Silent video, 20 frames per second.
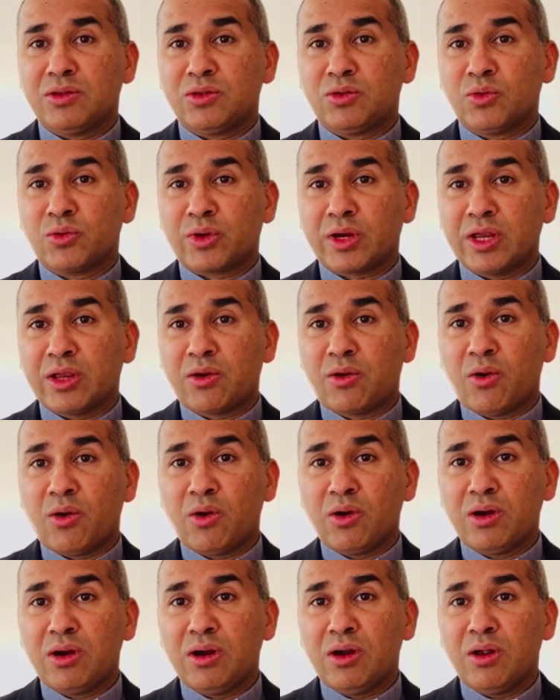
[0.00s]
to
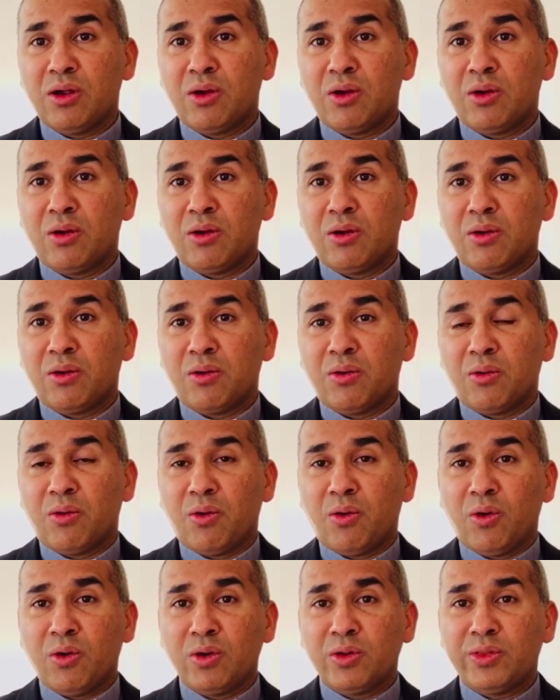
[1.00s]
recall
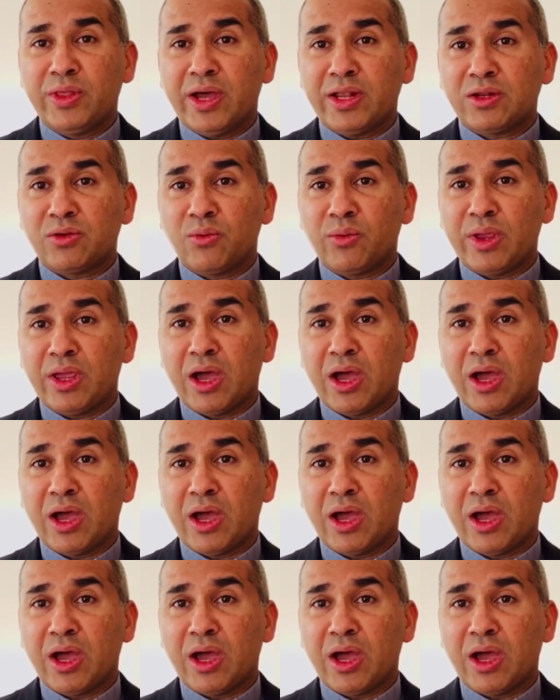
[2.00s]
all that we